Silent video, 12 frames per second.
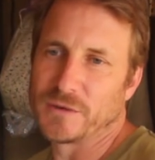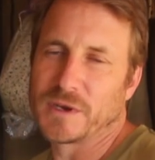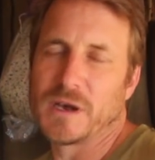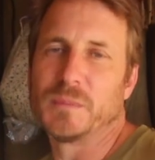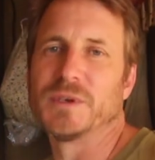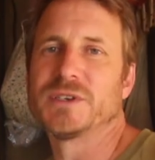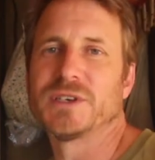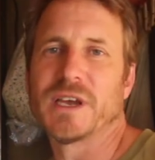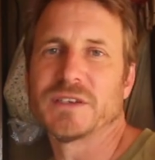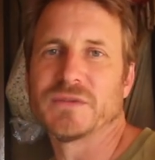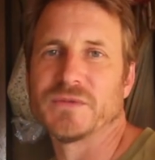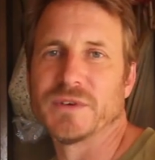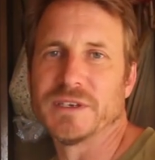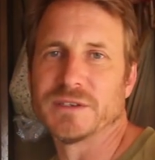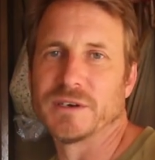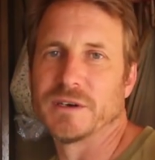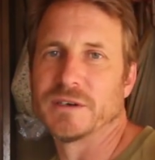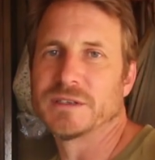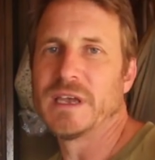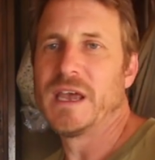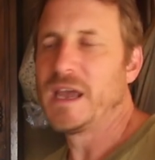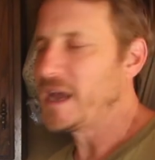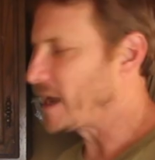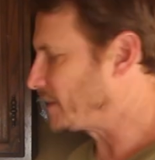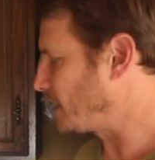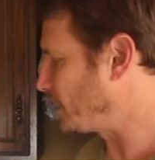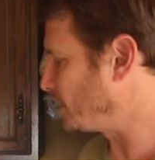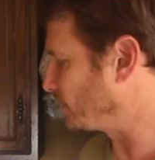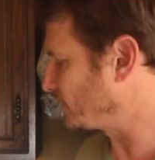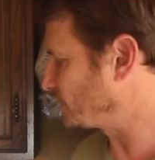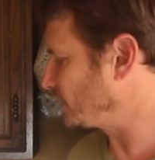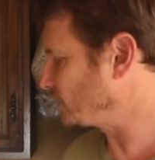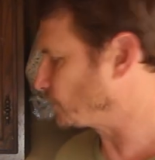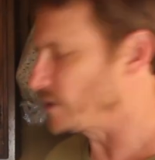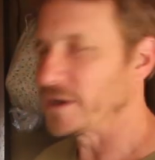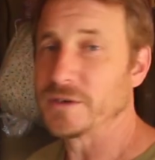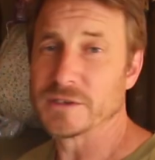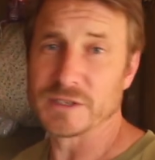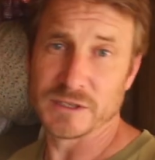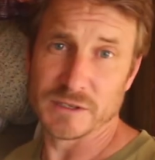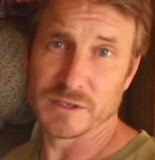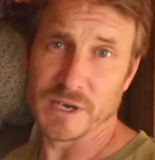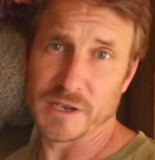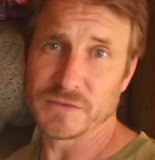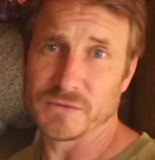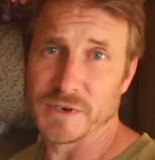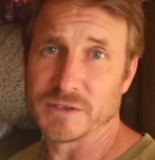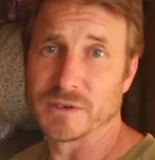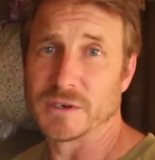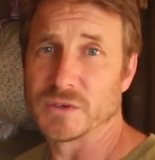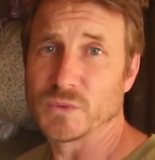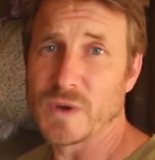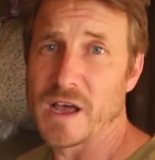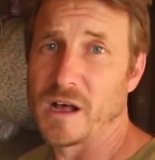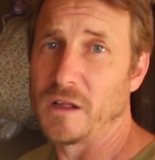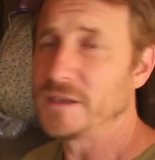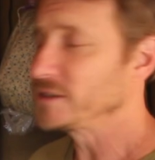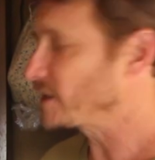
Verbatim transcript: There were a couple of chest freezers, and then there was this one, which is a chest freezer as well.